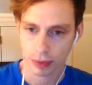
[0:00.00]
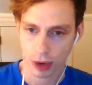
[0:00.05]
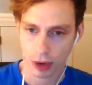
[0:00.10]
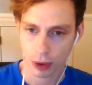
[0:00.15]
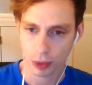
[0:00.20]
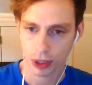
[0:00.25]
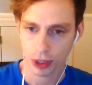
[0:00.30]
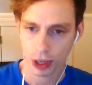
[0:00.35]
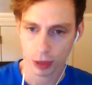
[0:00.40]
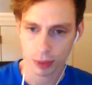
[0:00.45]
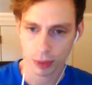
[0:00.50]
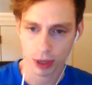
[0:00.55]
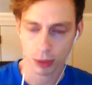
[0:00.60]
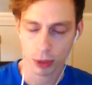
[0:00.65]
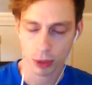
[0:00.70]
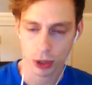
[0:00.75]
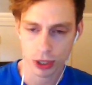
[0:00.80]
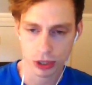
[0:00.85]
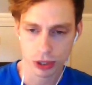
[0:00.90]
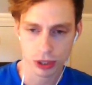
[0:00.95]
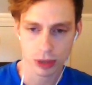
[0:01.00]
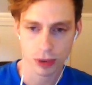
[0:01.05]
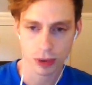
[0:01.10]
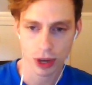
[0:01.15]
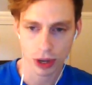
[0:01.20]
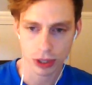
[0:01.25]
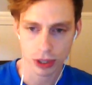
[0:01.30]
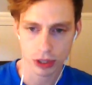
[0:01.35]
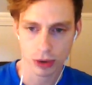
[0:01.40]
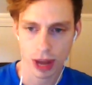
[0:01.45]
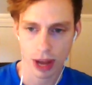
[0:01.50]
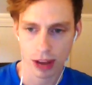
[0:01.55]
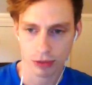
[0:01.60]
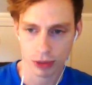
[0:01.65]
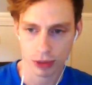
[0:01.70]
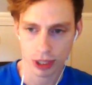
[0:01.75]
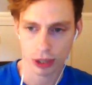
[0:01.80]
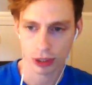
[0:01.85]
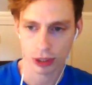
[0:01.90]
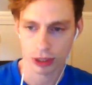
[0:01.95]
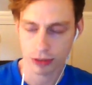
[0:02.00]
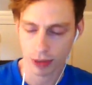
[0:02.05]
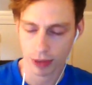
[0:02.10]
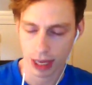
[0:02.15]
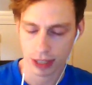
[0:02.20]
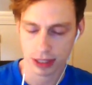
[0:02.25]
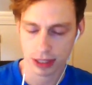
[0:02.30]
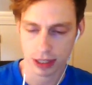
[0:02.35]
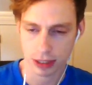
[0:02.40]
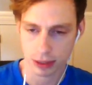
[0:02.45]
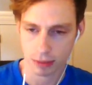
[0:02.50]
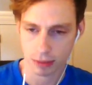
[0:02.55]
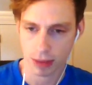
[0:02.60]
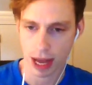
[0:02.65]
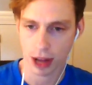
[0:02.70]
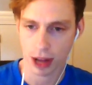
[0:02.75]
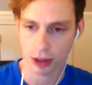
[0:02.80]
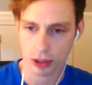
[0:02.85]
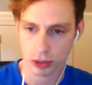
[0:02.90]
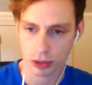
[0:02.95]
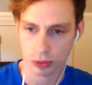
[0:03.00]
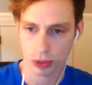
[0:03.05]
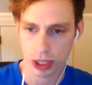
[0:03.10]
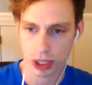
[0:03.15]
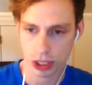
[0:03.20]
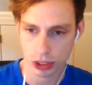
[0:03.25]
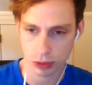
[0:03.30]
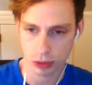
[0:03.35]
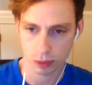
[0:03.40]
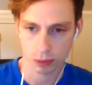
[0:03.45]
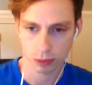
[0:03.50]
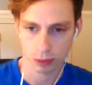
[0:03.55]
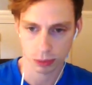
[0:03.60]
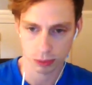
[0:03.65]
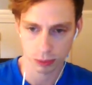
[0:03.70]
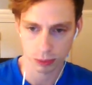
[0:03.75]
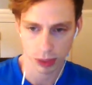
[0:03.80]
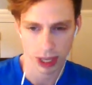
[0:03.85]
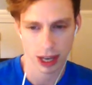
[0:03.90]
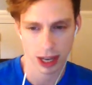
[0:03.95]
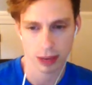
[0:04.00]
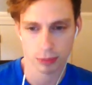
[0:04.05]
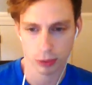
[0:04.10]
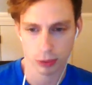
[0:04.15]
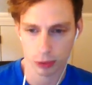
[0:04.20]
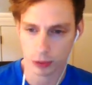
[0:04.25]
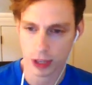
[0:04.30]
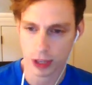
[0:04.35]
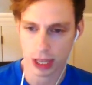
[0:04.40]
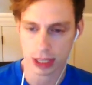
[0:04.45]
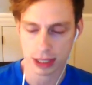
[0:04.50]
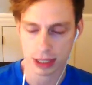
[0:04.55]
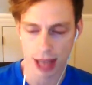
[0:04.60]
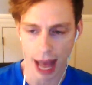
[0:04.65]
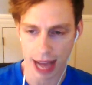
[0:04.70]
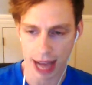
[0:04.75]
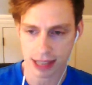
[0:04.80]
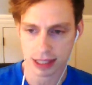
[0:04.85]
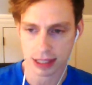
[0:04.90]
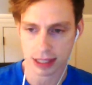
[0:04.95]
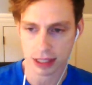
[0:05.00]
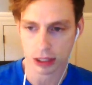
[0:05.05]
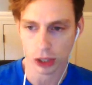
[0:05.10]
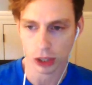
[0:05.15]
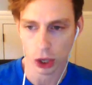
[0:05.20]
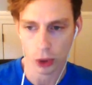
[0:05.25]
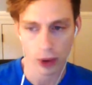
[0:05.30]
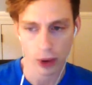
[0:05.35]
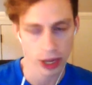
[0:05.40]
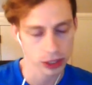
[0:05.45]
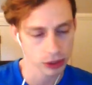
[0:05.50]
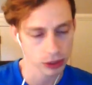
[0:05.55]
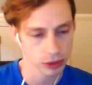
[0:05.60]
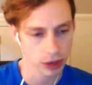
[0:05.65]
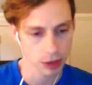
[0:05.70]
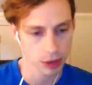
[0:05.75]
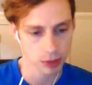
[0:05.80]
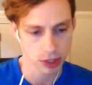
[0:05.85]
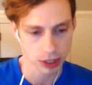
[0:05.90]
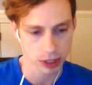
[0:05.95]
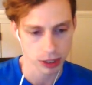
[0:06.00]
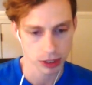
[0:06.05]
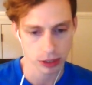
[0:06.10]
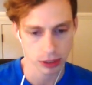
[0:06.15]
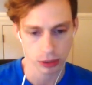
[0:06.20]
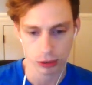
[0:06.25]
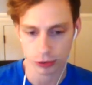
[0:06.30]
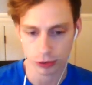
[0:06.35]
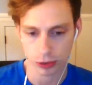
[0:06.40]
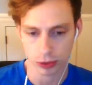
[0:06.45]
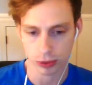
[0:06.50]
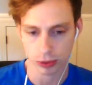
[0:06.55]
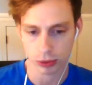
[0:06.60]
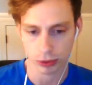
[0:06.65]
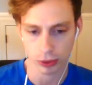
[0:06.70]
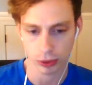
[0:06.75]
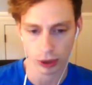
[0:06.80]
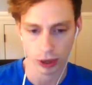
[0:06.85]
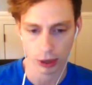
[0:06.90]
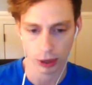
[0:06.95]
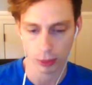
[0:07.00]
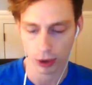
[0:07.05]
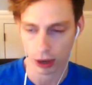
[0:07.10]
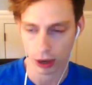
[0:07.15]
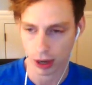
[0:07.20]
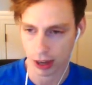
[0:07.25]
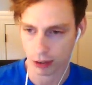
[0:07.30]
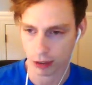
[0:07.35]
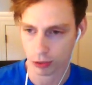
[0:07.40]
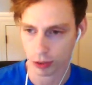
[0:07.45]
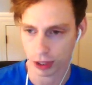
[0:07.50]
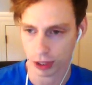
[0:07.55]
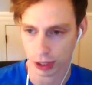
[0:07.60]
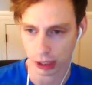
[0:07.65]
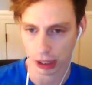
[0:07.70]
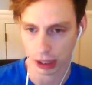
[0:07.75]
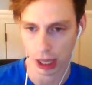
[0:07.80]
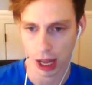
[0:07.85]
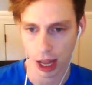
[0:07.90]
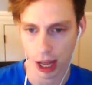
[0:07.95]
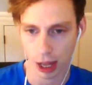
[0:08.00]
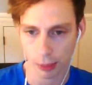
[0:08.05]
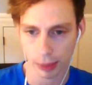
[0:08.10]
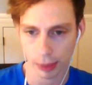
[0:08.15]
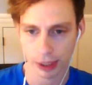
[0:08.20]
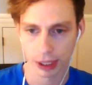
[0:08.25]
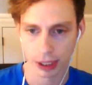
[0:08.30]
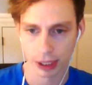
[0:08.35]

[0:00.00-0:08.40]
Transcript: with RPM OS tree, we also have read-only file system mounts, which kind of prevents accidental OS corruption. So if you RMRF with a glob